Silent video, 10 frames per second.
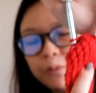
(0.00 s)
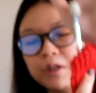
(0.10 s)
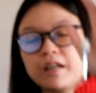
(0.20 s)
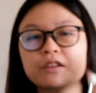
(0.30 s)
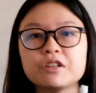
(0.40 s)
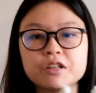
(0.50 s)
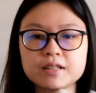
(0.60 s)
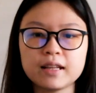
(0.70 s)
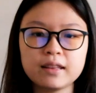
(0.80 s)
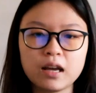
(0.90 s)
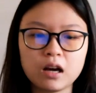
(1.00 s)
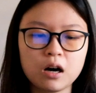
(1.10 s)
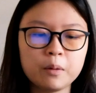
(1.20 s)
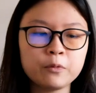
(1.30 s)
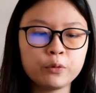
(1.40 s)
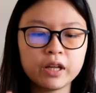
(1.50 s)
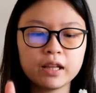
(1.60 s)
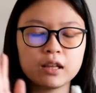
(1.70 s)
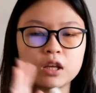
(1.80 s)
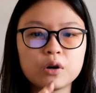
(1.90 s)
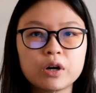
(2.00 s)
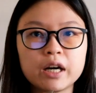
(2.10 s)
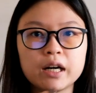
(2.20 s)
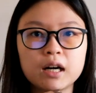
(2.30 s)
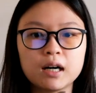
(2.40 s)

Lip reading: protectors, and they come with your